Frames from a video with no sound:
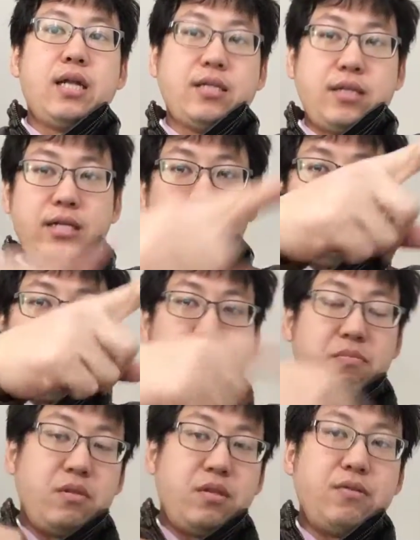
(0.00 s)
That's
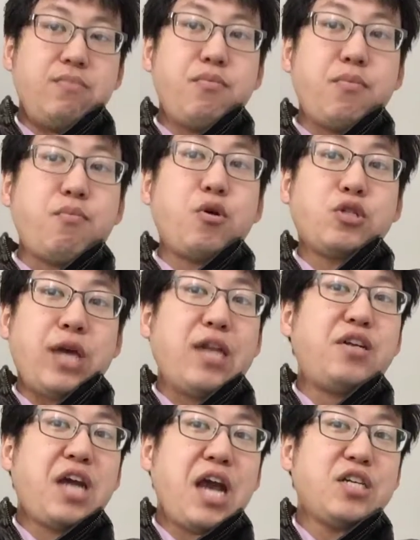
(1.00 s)
mosque
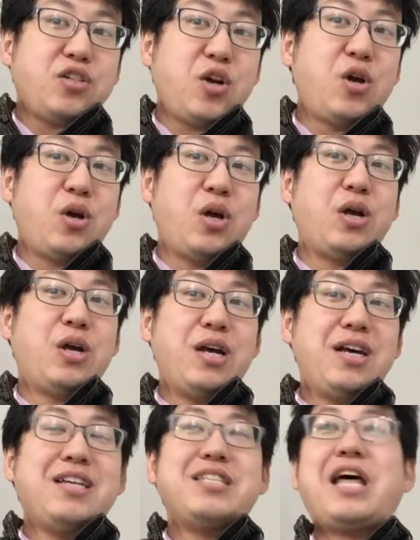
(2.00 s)
education
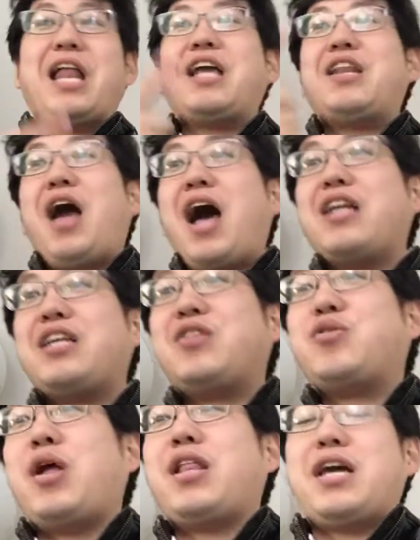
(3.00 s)
that I learned
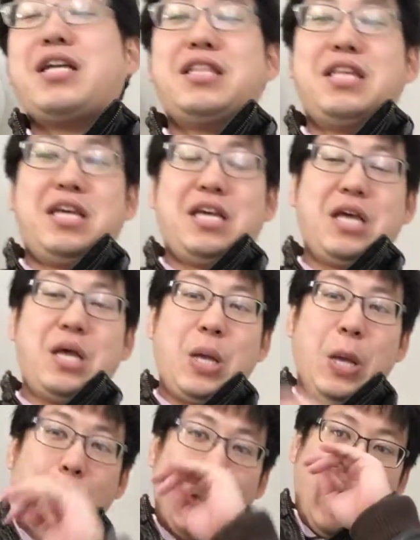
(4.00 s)
in 2019.
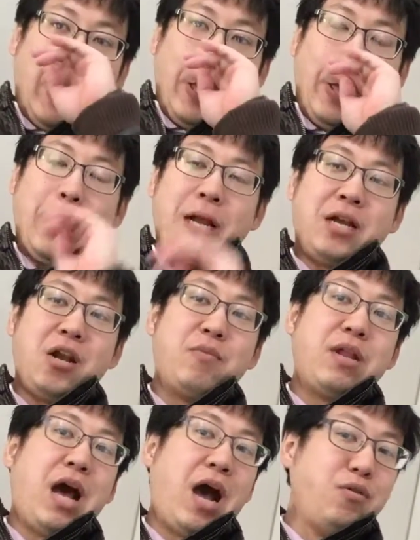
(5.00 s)
No
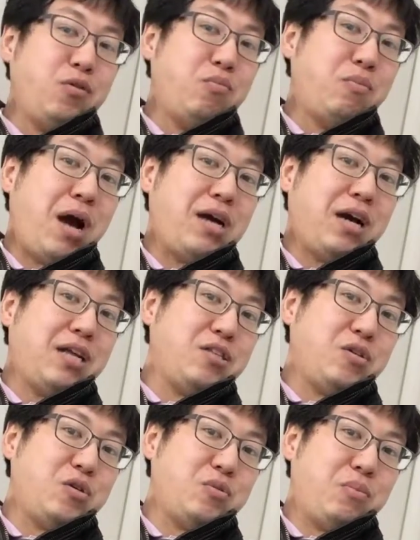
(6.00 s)
matter how you bark
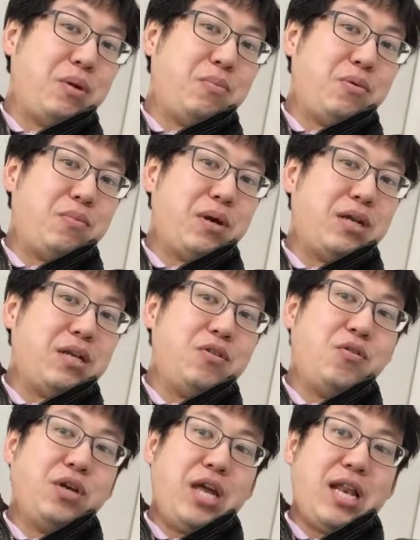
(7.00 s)
at those people,
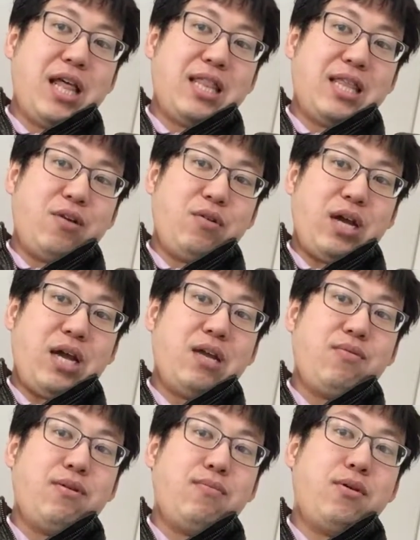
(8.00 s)
you don't get nothing
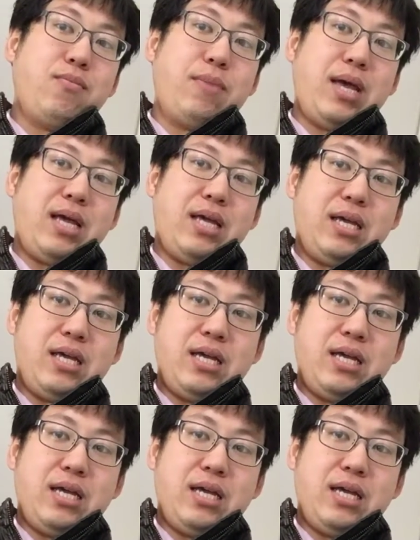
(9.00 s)
if you don't pay.